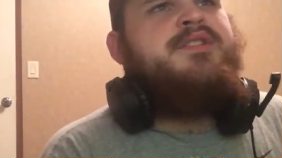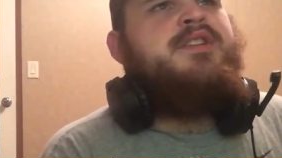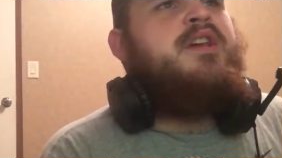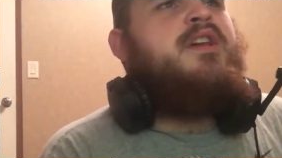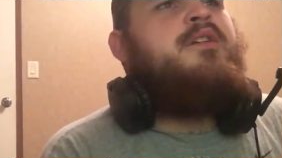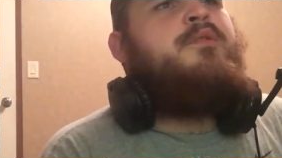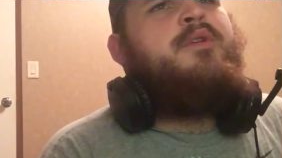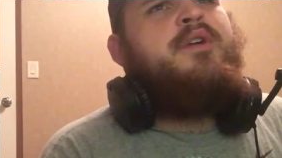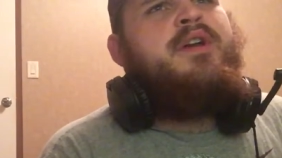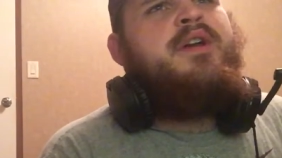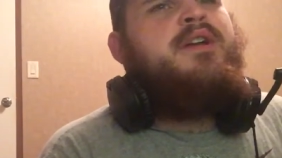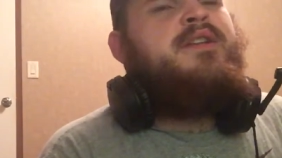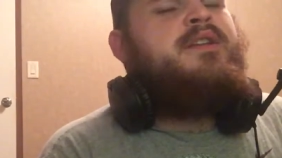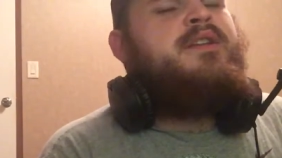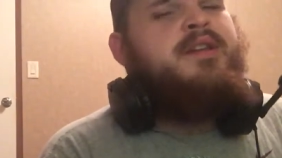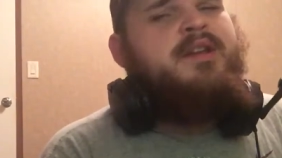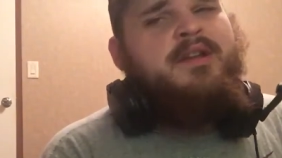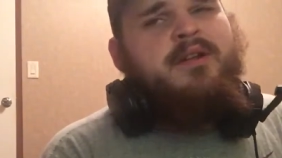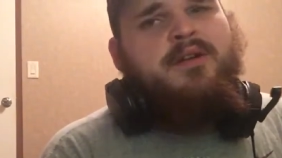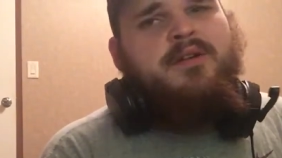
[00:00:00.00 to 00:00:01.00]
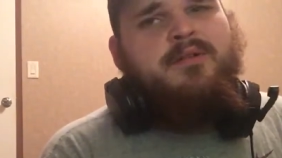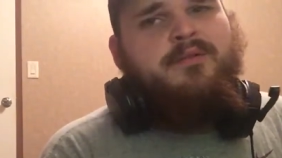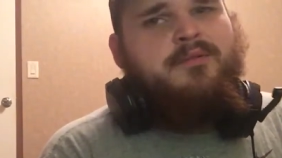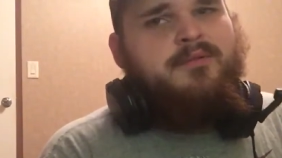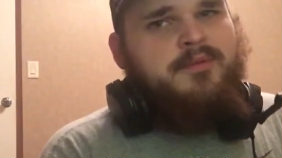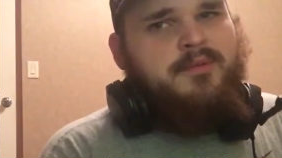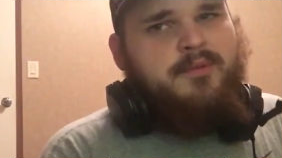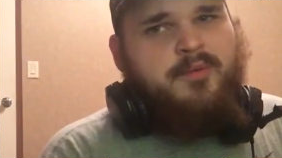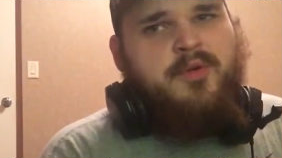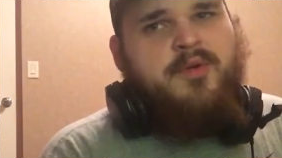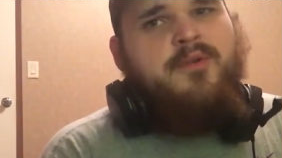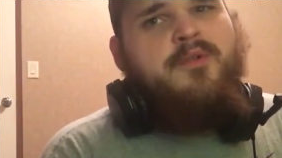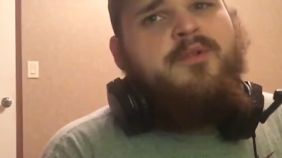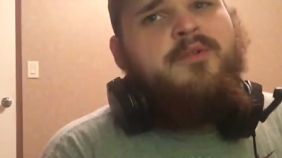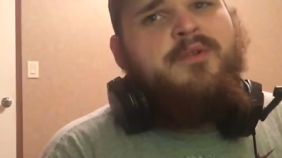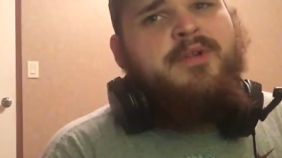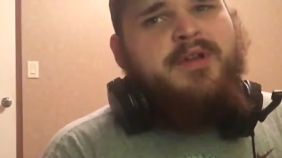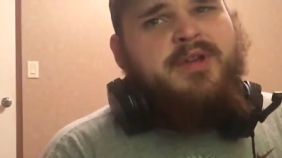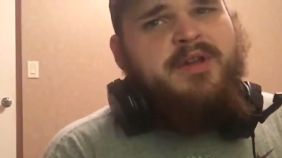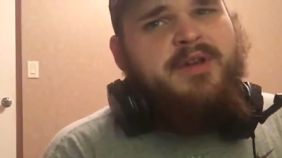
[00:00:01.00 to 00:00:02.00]
can't wait to get on the
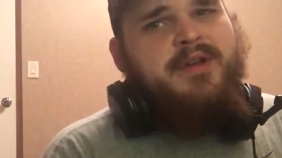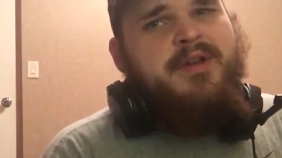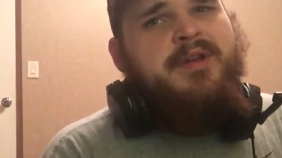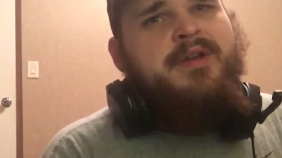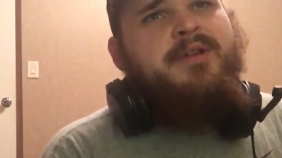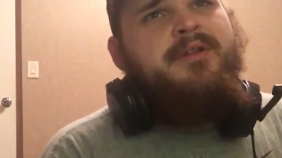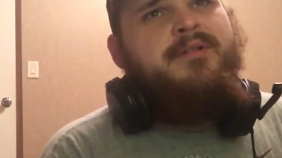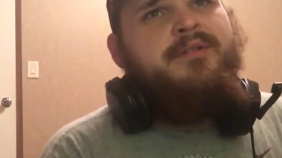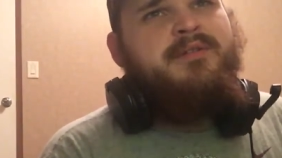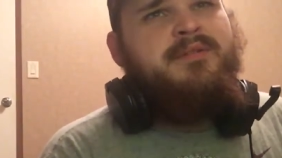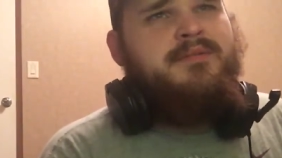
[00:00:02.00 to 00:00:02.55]
road again.